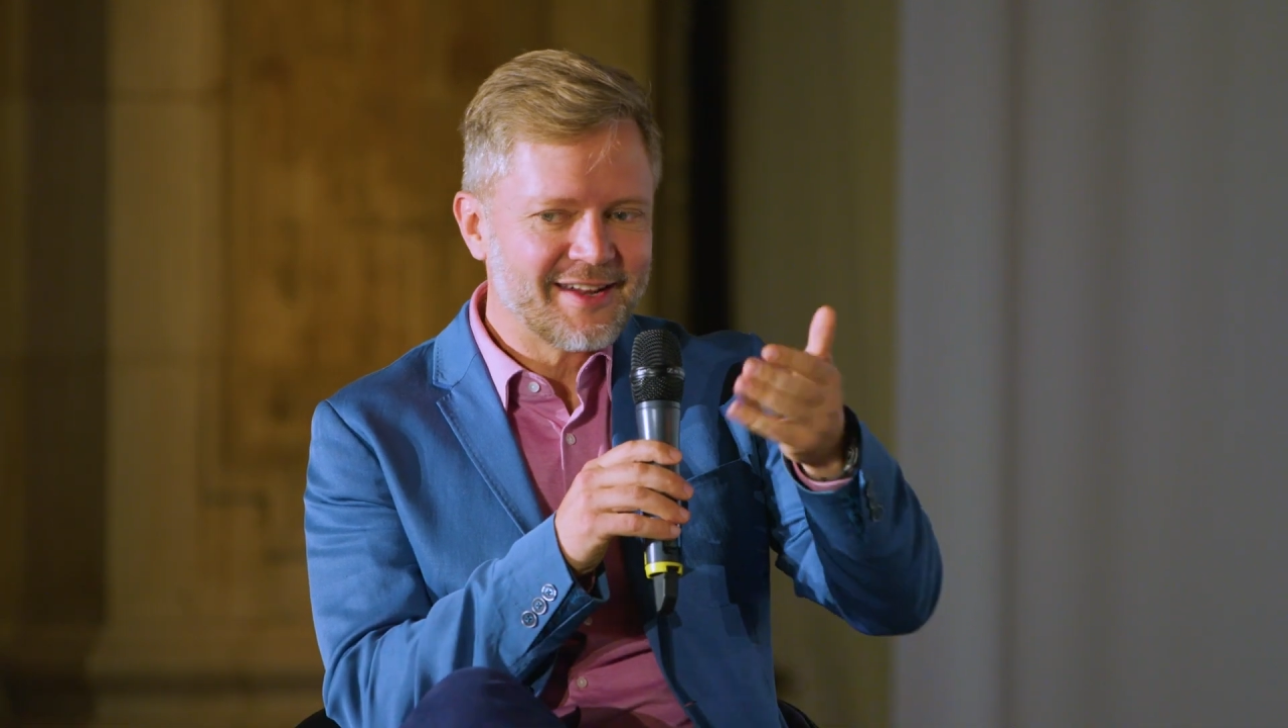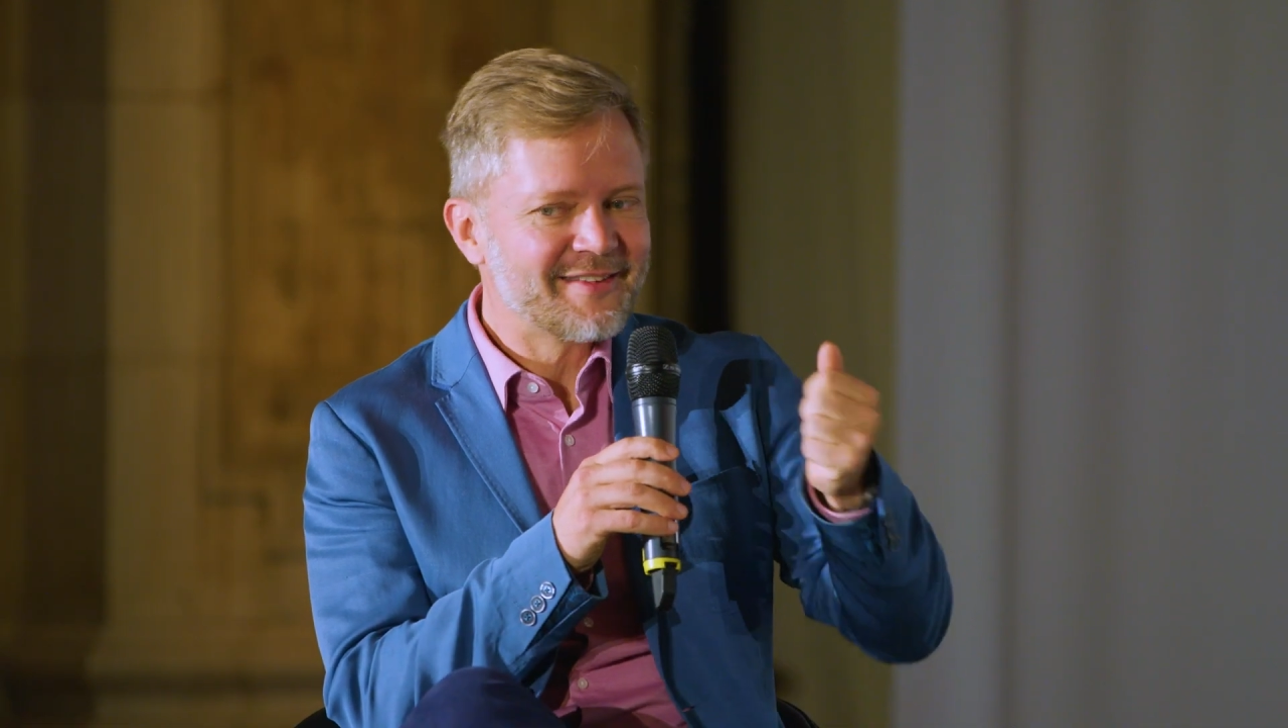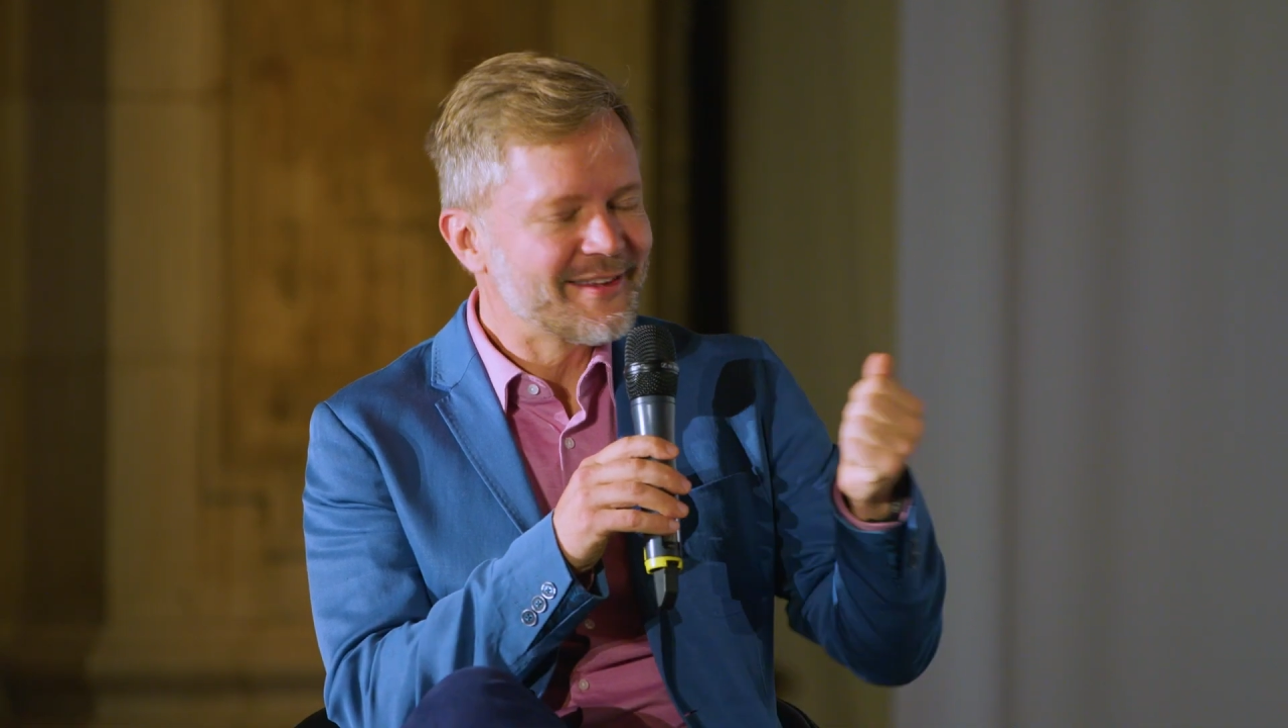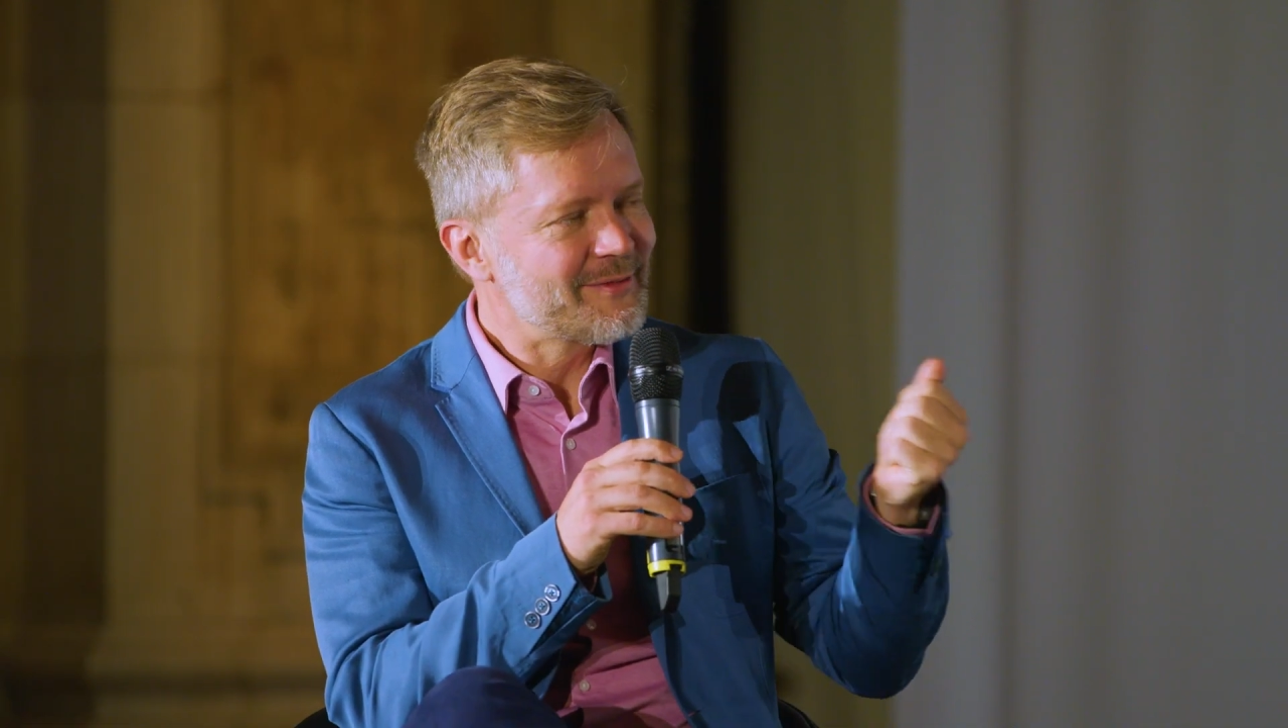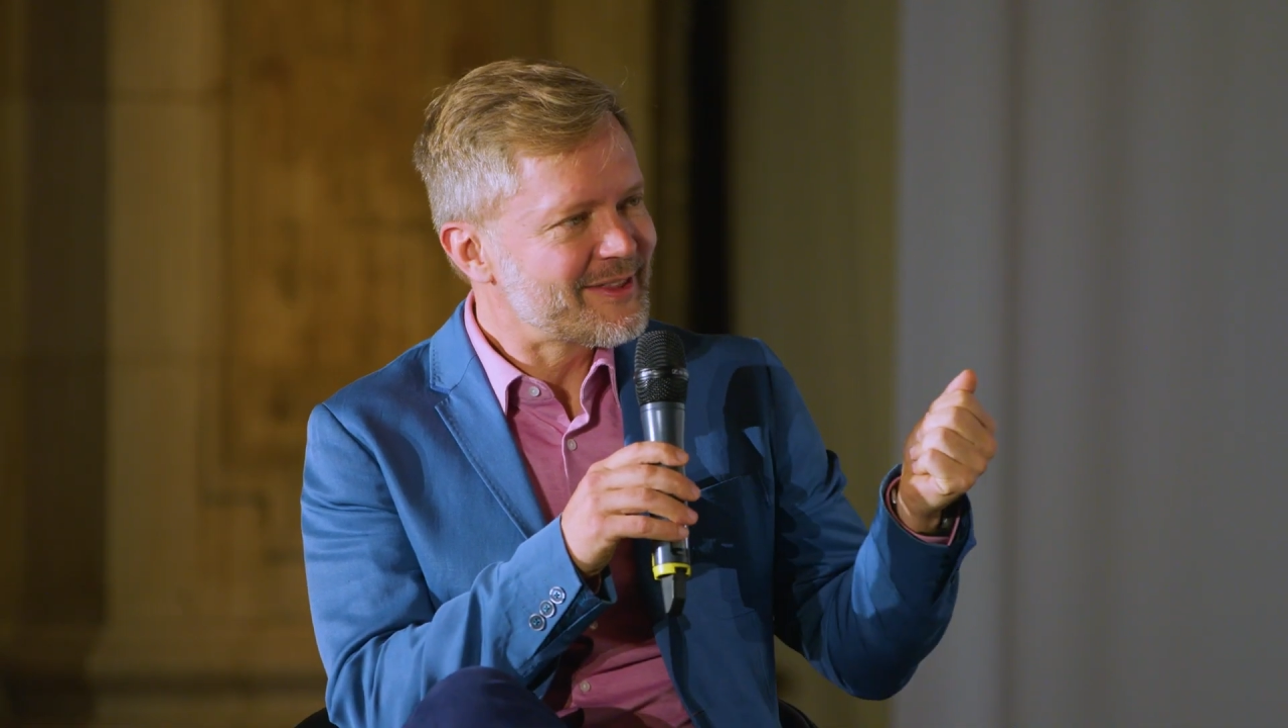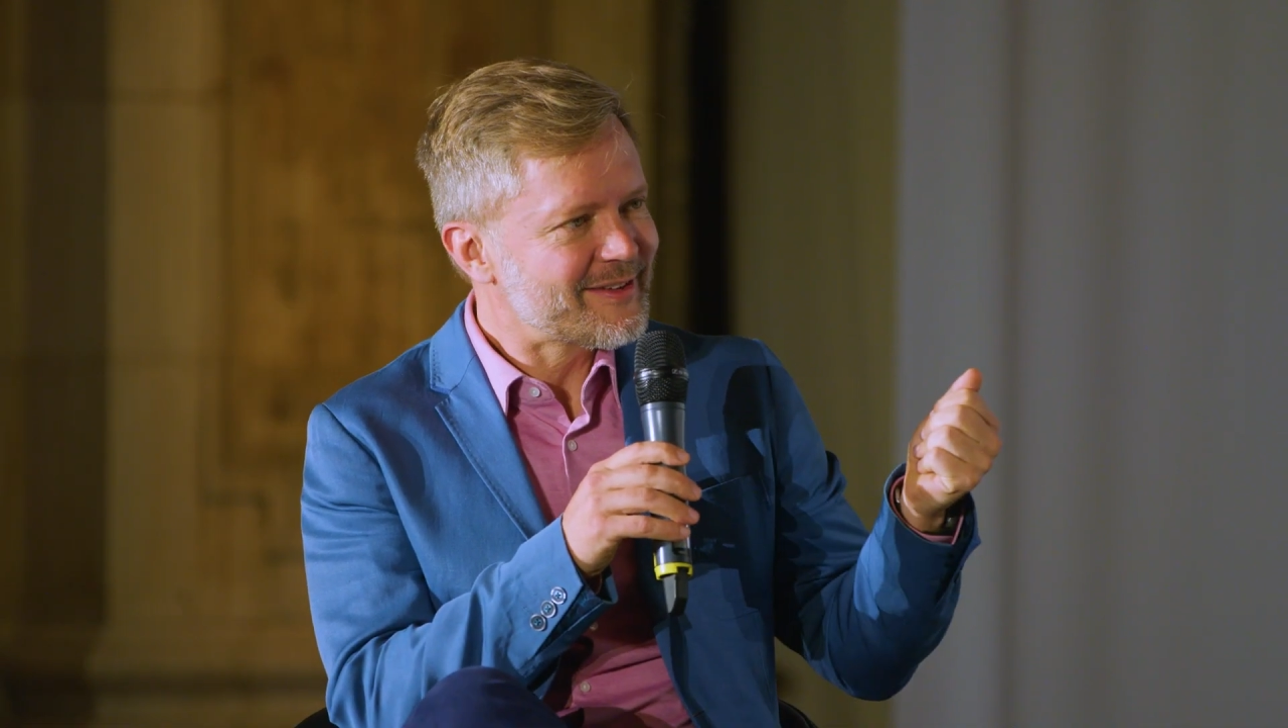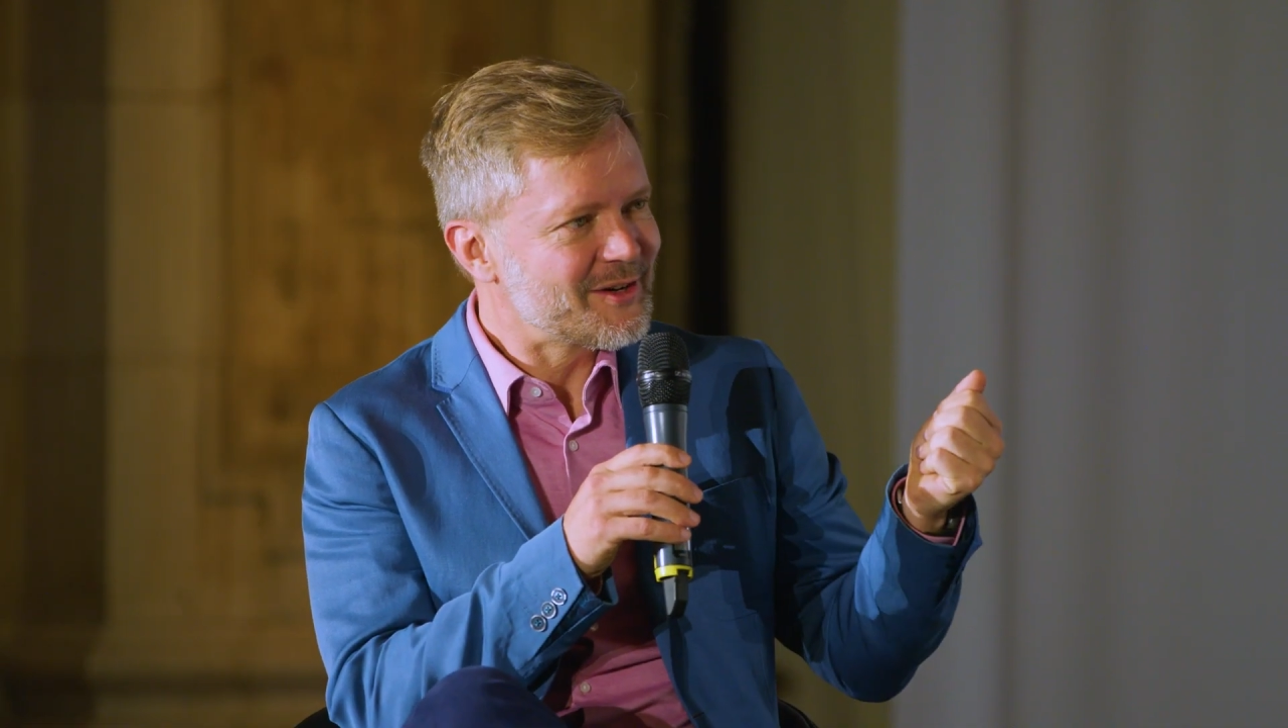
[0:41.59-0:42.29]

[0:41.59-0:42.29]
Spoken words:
nicely with this